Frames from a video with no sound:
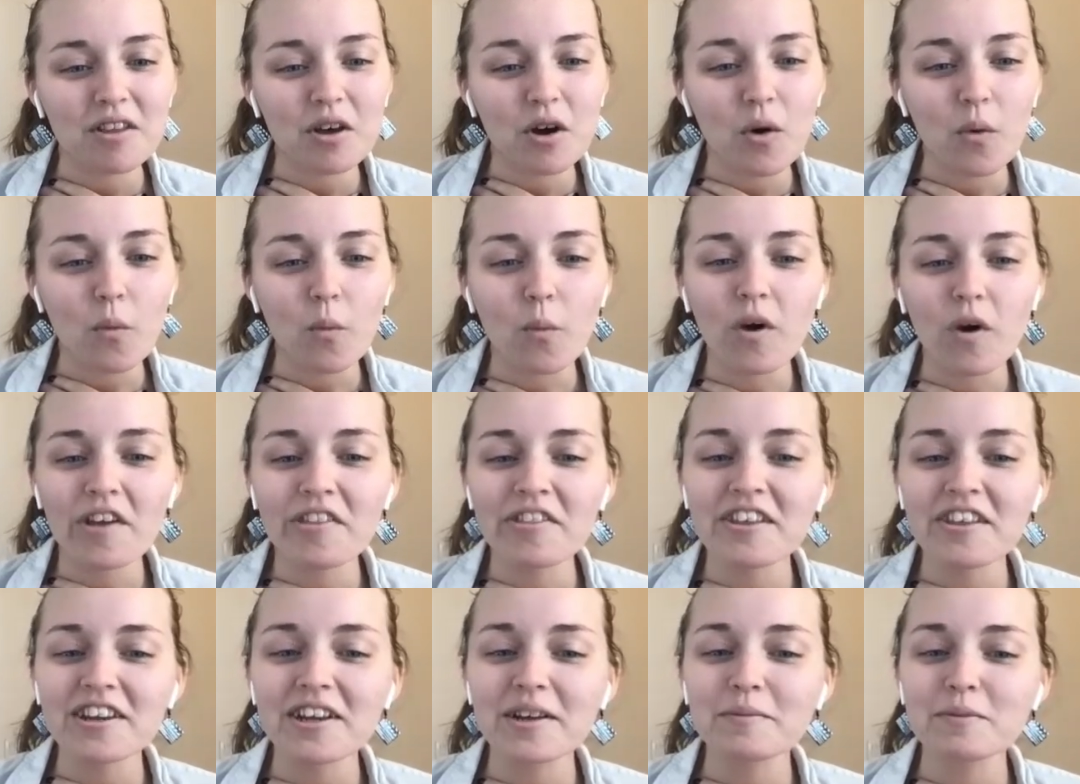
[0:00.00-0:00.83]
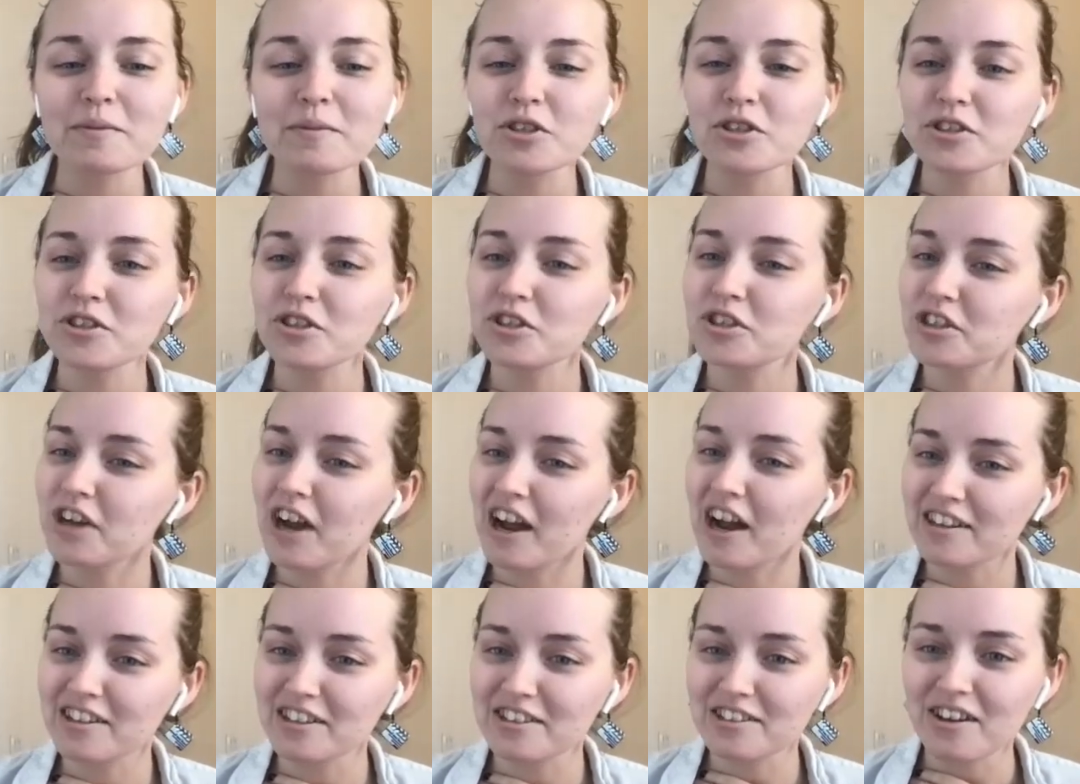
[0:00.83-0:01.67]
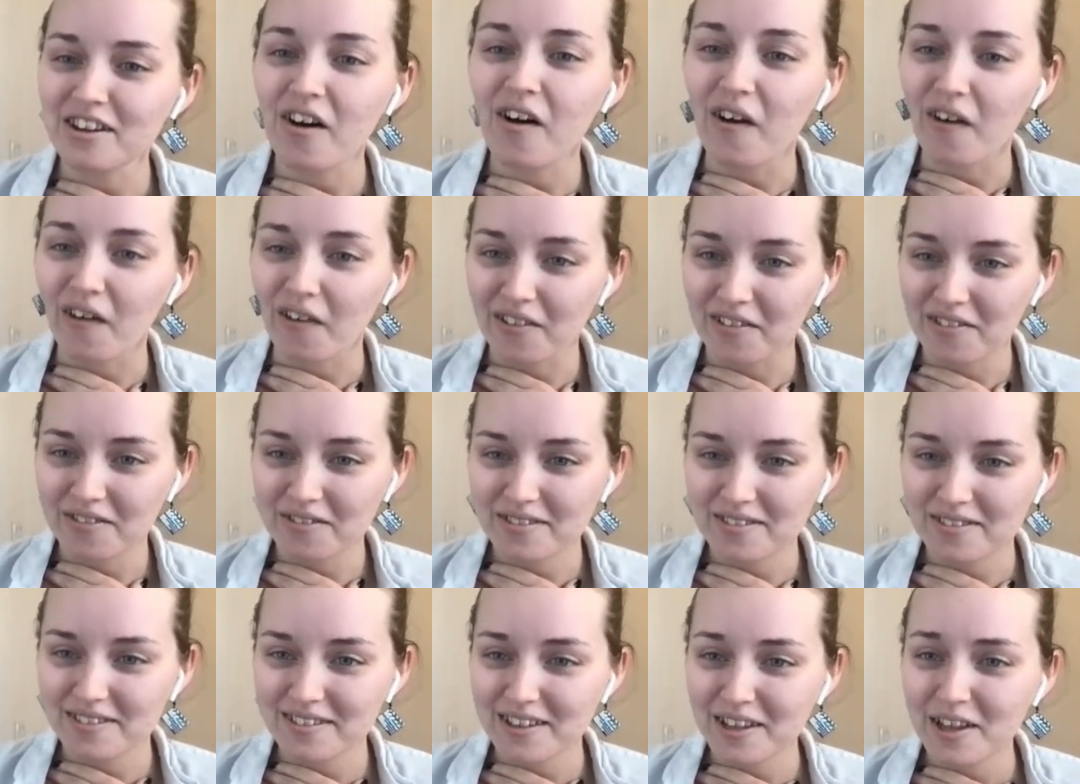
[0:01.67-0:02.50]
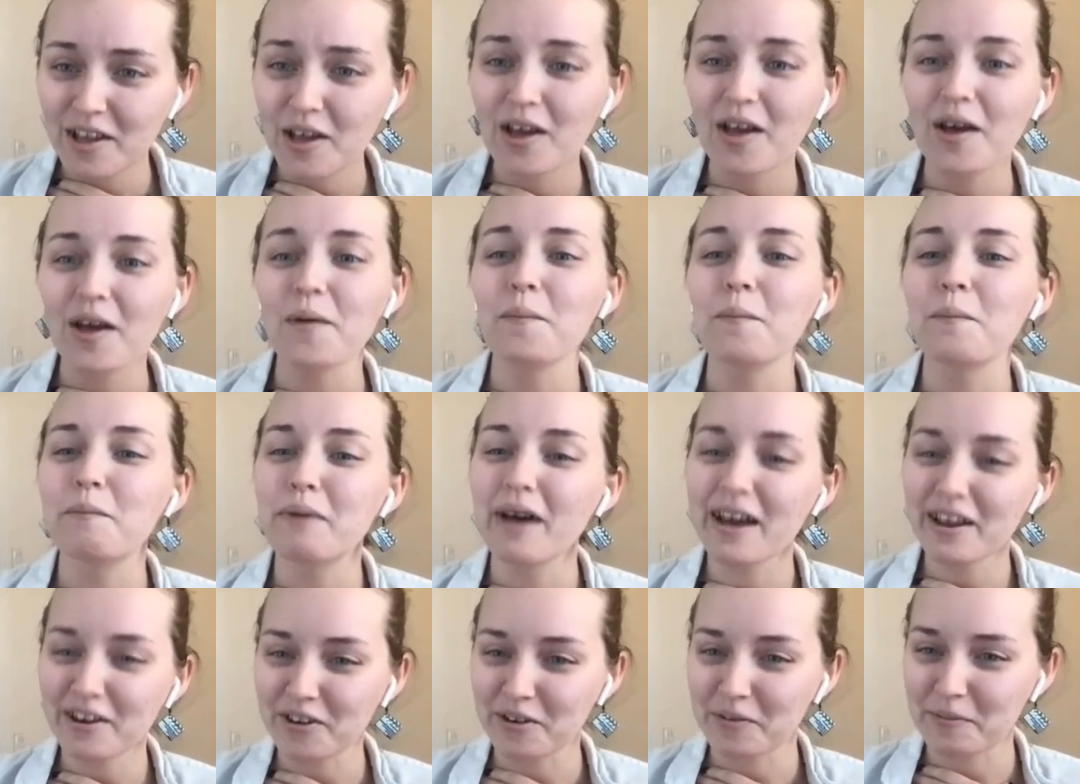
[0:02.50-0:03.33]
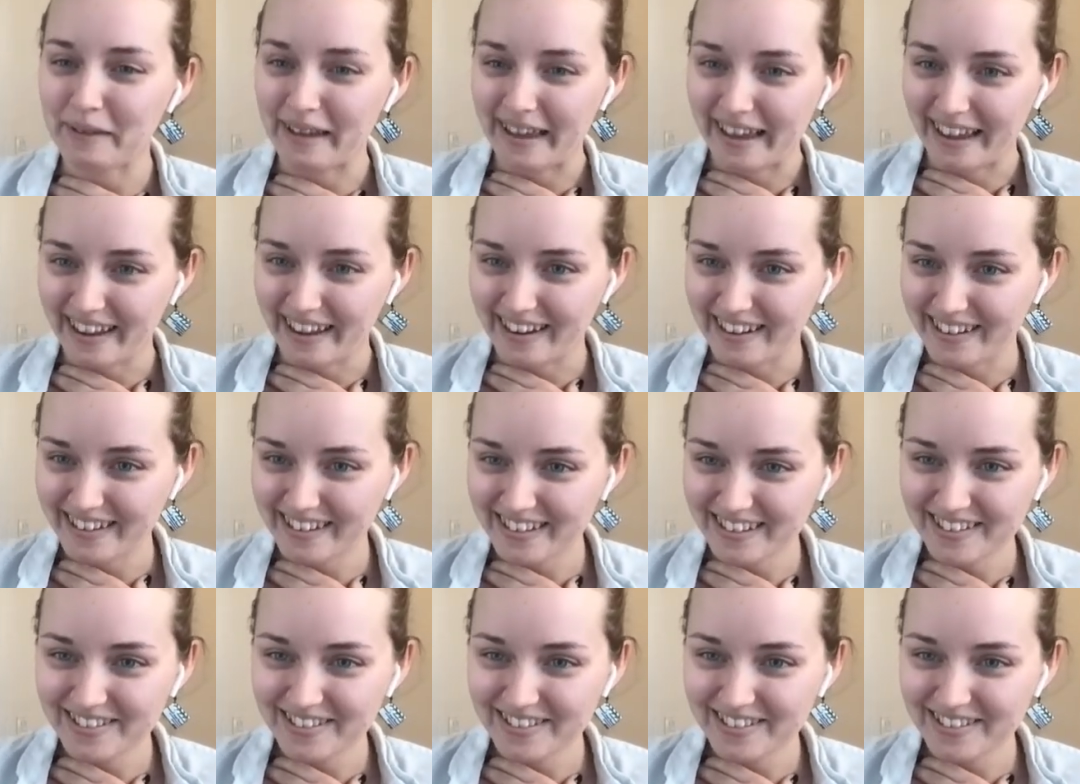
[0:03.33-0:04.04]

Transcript: One that I'm sure shocked us all, Better Man